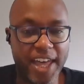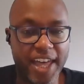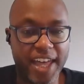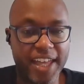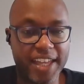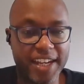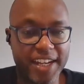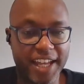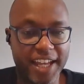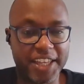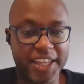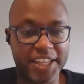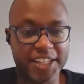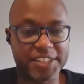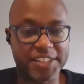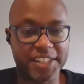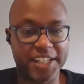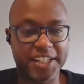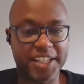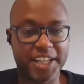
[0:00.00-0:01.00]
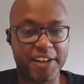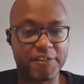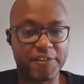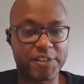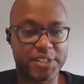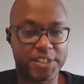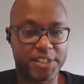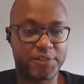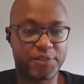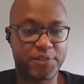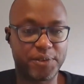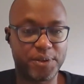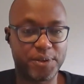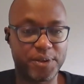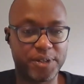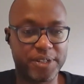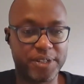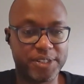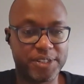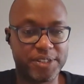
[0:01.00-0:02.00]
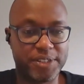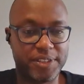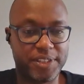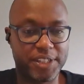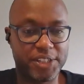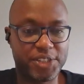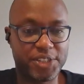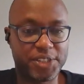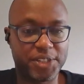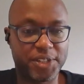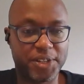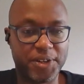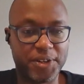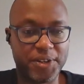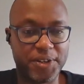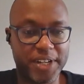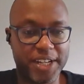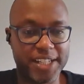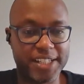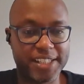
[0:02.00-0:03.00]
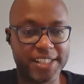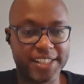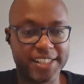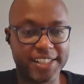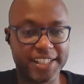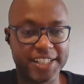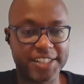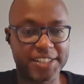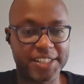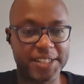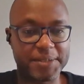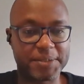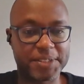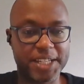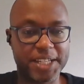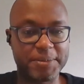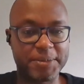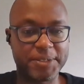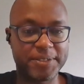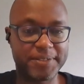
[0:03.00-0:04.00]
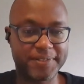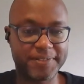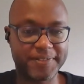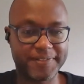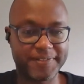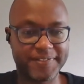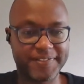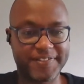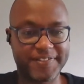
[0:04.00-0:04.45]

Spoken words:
And I guess that covers it for this show. Until next time, Simon.